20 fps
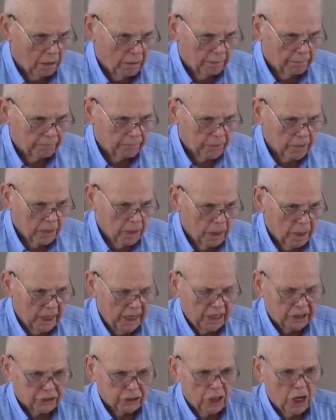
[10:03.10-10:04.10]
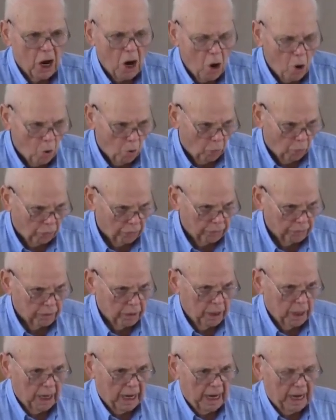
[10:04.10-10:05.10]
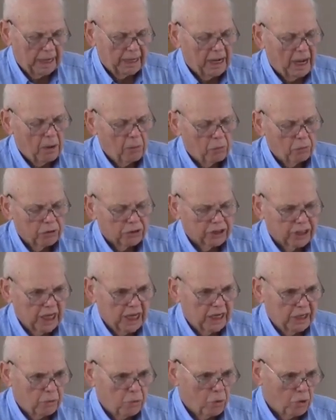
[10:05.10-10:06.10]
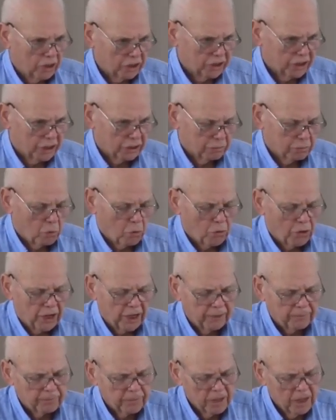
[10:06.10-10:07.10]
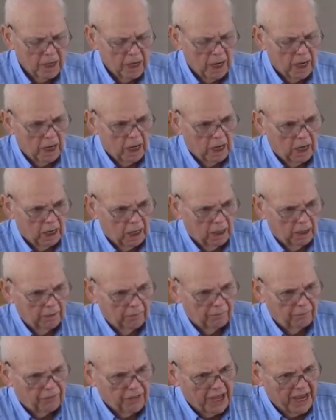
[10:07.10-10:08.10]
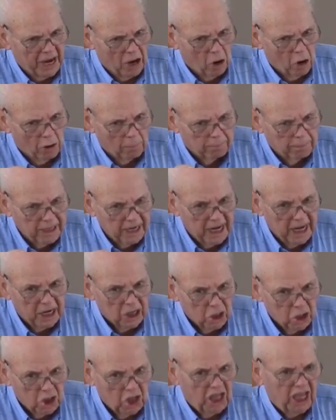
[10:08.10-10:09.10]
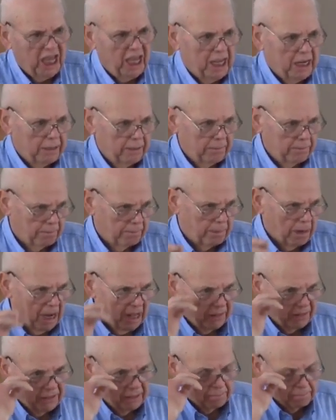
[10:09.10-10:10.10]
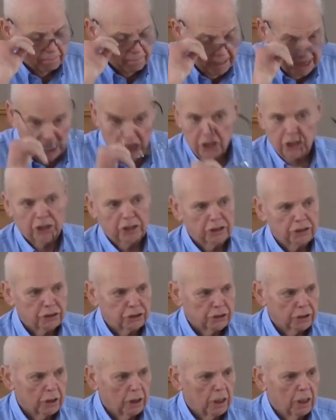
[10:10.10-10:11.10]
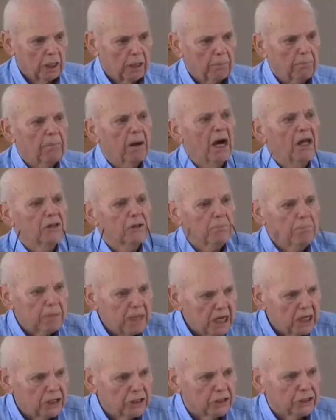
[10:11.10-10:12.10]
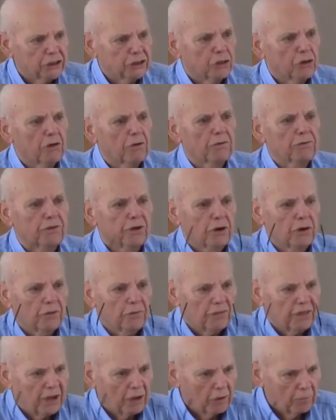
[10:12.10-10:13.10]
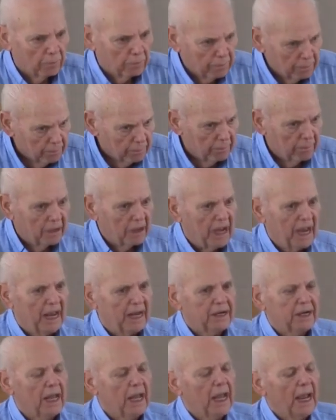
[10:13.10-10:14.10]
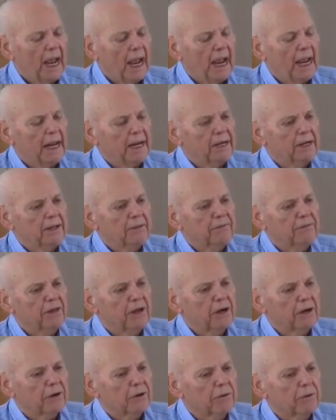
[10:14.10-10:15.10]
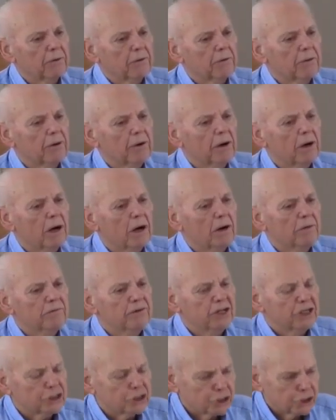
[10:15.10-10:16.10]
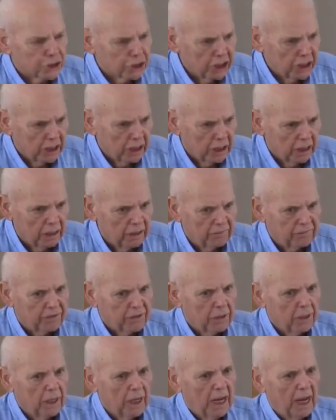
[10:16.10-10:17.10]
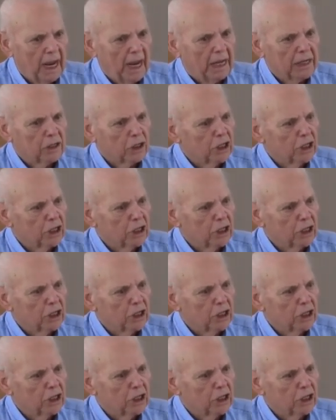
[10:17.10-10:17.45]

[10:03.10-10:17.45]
Amen. It's gone. Mm-hmm. And I want to tell you what this morning uh, they are being led by the millions by the millions. They're they're they're and and they're deceived. Right.